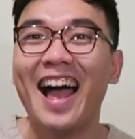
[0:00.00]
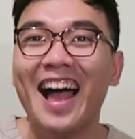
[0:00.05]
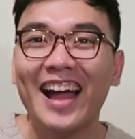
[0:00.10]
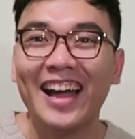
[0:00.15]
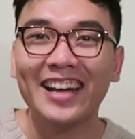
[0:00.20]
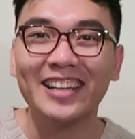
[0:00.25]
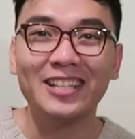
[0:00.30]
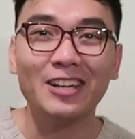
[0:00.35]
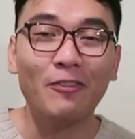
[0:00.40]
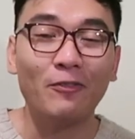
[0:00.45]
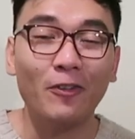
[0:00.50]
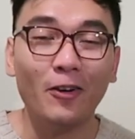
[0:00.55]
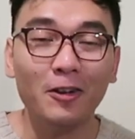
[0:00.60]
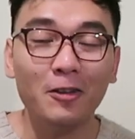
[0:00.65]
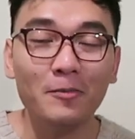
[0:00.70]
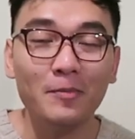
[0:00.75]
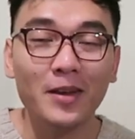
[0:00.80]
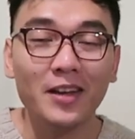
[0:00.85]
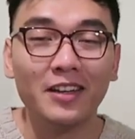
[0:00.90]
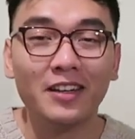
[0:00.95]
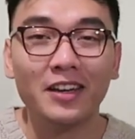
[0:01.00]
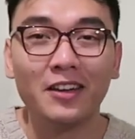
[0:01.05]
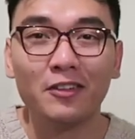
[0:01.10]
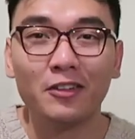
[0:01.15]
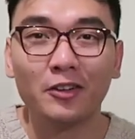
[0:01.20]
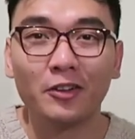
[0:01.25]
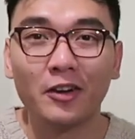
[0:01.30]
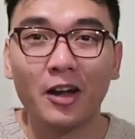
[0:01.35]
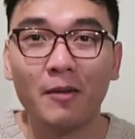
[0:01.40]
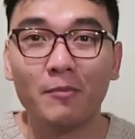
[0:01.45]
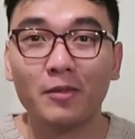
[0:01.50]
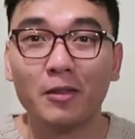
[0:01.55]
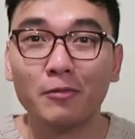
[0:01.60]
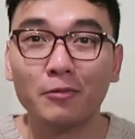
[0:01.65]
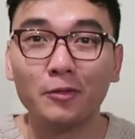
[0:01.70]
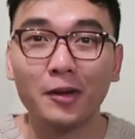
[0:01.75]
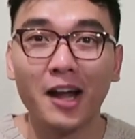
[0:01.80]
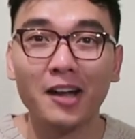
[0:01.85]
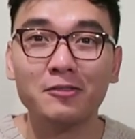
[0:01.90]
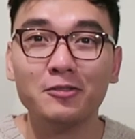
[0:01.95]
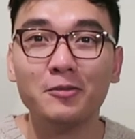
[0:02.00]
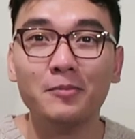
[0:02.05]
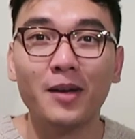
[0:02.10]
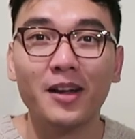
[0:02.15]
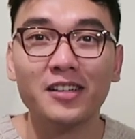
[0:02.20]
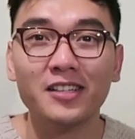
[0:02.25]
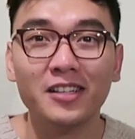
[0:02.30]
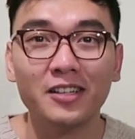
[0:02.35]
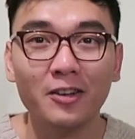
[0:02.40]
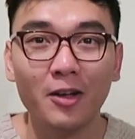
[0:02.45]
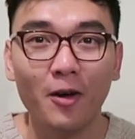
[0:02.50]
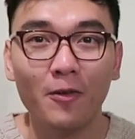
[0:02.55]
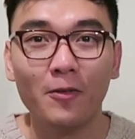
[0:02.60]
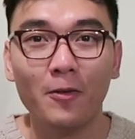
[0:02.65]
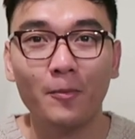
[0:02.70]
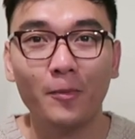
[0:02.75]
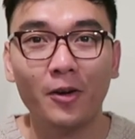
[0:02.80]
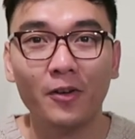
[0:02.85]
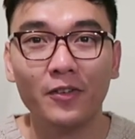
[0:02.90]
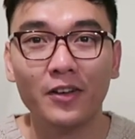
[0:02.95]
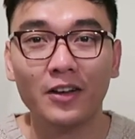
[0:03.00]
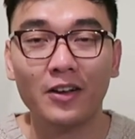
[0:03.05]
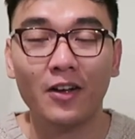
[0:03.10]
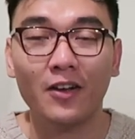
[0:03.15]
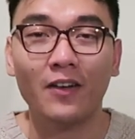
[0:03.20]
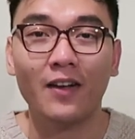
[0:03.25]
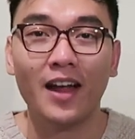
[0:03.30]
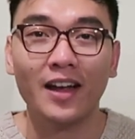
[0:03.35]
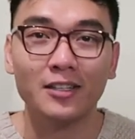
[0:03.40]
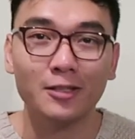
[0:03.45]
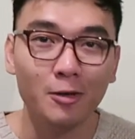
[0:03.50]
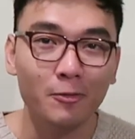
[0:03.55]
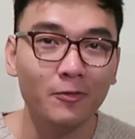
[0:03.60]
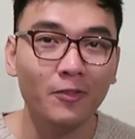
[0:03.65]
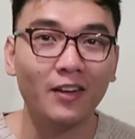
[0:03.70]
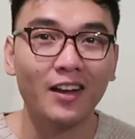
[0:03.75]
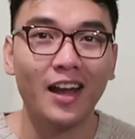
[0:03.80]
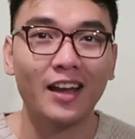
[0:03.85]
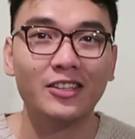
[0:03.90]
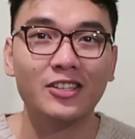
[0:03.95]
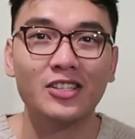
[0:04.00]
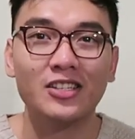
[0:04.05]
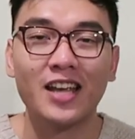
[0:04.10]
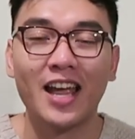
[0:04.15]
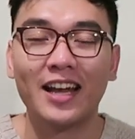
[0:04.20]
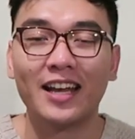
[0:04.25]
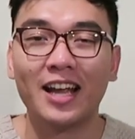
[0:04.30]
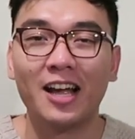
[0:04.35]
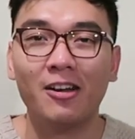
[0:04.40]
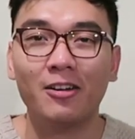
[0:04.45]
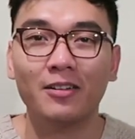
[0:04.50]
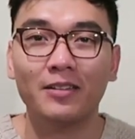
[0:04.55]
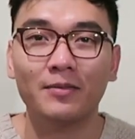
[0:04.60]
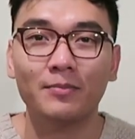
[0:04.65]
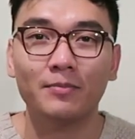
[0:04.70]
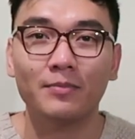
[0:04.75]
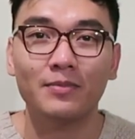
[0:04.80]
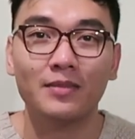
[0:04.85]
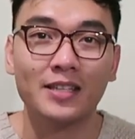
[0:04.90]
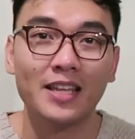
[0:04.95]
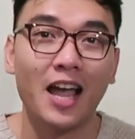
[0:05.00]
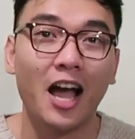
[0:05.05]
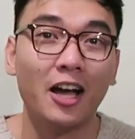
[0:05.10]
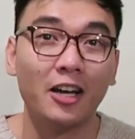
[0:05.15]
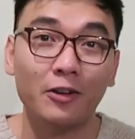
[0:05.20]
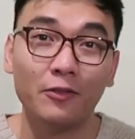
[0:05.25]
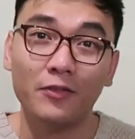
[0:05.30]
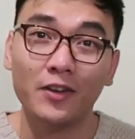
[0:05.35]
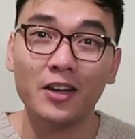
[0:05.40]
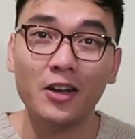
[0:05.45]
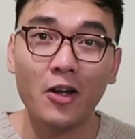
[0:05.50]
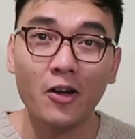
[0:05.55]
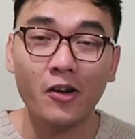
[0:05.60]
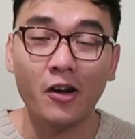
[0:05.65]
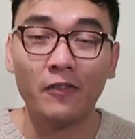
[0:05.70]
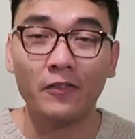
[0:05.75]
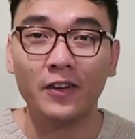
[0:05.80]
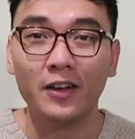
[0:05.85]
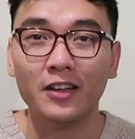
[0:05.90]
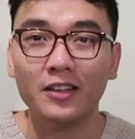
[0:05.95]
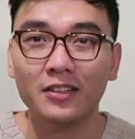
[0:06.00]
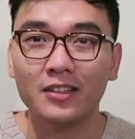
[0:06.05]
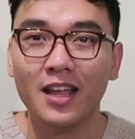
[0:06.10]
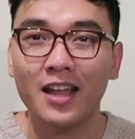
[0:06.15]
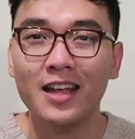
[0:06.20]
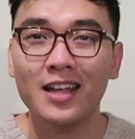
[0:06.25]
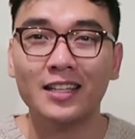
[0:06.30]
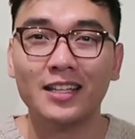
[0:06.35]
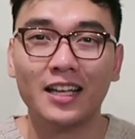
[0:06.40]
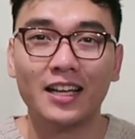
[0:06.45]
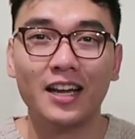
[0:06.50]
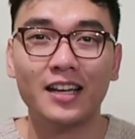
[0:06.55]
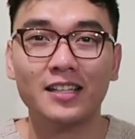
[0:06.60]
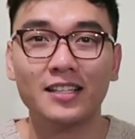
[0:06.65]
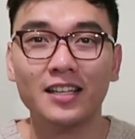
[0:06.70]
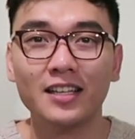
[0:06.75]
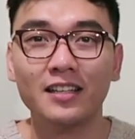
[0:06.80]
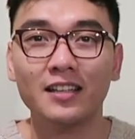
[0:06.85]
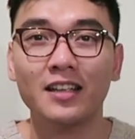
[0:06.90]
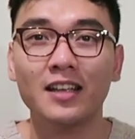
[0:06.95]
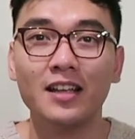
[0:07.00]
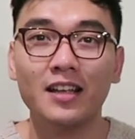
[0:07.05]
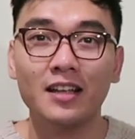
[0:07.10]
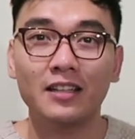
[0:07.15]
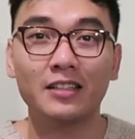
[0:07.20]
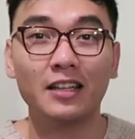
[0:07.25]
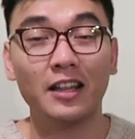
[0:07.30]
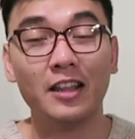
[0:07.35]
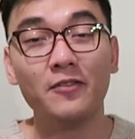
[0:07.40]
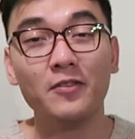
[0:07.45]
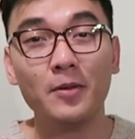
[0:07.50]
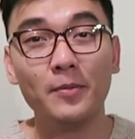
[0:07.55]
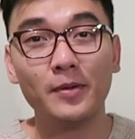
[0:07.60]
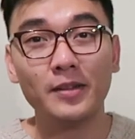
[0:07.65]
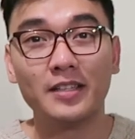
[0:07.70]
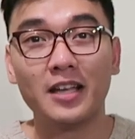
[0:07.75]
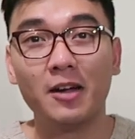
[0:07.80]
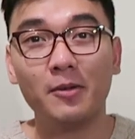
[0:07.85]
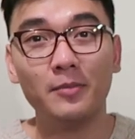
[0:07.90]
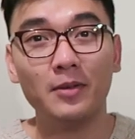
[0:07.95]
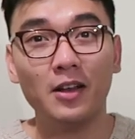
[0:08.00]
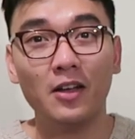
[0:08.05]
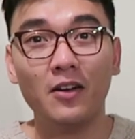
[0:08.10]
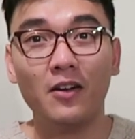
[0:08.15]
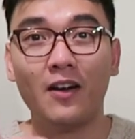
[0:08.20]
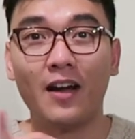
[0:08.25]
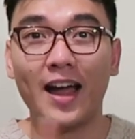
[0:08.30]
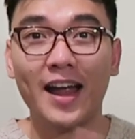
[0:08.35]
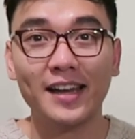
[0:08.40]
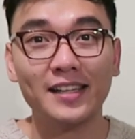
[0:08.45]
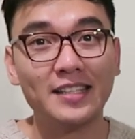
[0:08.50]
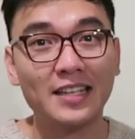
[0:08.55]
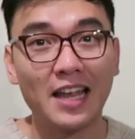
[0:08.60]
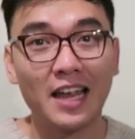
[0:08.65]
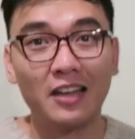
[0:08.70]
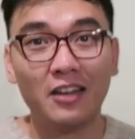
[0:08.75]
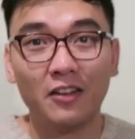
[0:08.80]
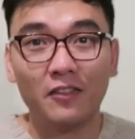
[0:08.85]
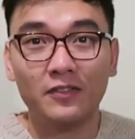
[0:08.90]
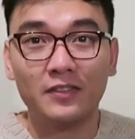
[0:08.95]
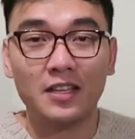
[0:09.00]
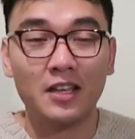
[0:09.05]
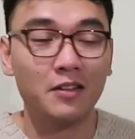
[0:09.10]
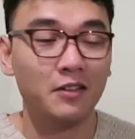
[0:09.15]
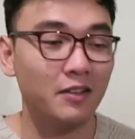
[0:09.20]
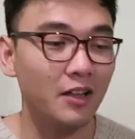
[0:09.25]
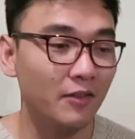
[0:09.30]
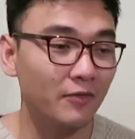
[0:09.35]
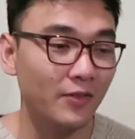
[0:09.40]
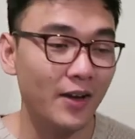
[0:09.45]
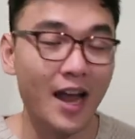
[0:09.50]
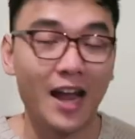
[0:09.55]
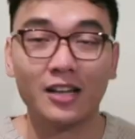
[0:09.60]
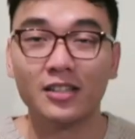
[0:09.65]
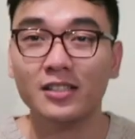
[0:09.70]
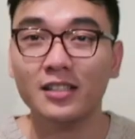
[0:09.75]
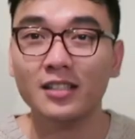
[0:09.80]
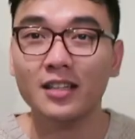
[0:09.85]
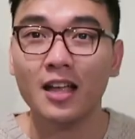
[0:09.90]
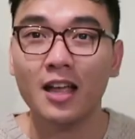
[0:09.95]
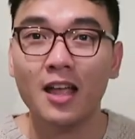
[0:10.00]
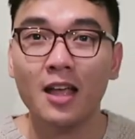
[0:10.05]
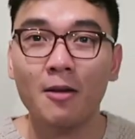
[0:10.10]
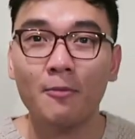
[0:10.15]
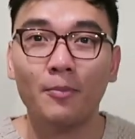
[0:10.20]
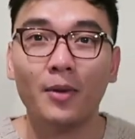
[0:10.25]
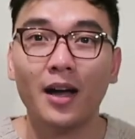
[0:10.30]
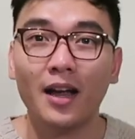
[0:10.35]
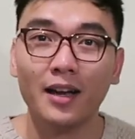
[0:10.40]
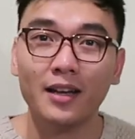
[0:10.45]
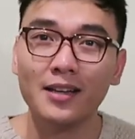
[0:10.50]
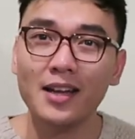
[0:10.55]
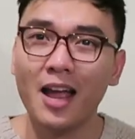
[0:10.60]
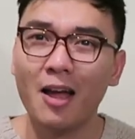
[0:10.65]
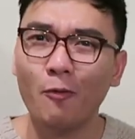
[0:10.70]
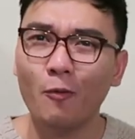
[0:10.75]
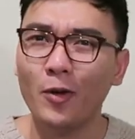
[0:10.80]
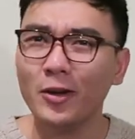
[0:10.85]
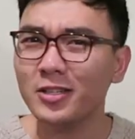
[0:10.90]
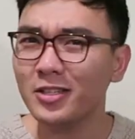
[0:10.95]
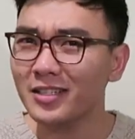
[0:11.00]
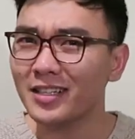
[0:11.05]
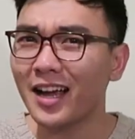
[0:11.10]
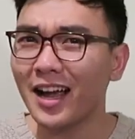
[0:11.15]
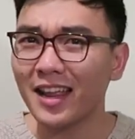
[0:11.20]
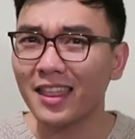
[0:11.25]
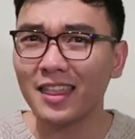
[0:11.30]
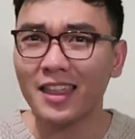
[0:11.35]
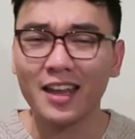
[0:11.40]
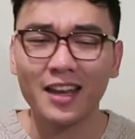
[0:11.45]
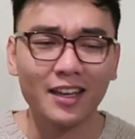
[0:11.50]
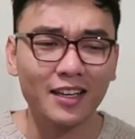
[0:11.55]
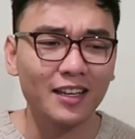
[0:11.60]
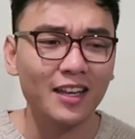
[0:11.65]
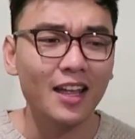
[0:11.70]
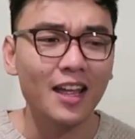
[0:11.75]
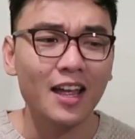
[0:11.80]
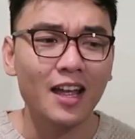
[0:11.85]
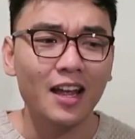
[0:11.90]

And yeah, follow me on Instagram, subscribe to my channel for more video. And don't forget to check out the other video of his that I did. The link will be down below or at the end of this um, reaction. But yeah, what do you guys think?